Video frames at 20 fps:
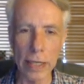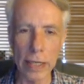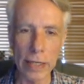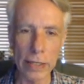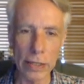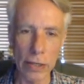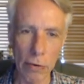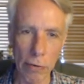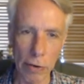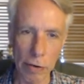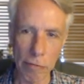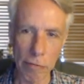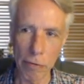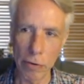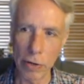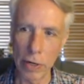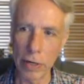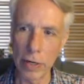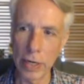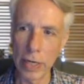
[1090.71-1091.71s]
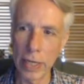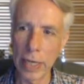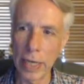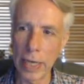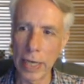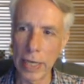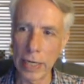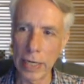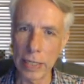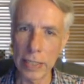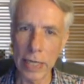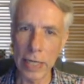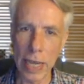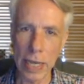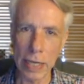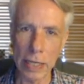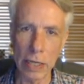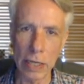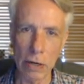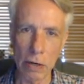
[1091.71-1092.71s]
and going for an
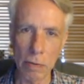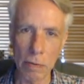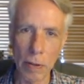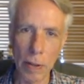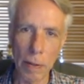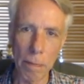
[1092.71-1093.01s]
attack here.